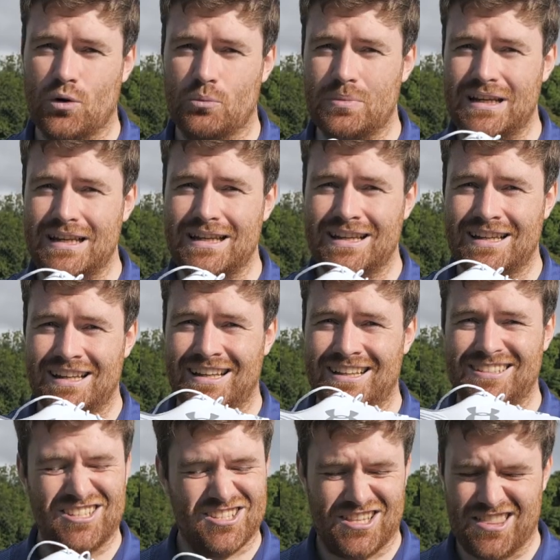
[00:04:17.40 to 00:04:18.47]
will be
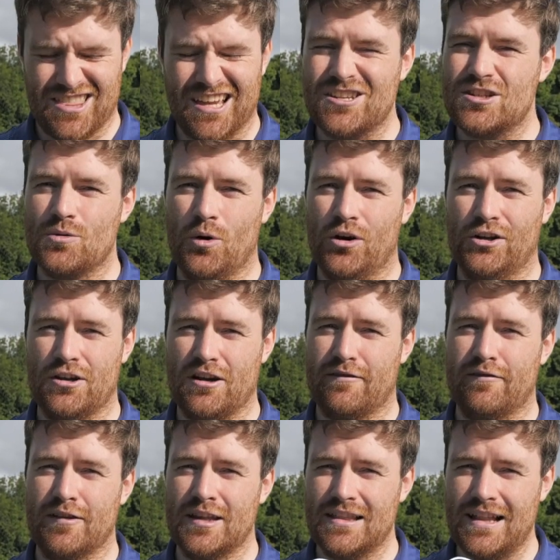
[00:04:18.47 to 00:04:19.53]
just the things you want on your
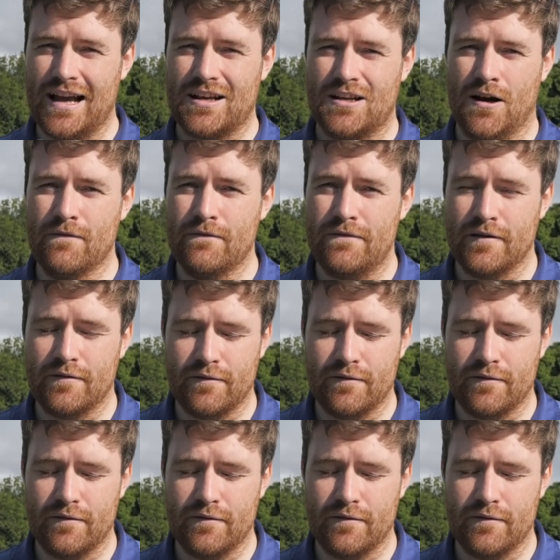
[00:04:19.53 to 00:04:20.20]
feet, that comfy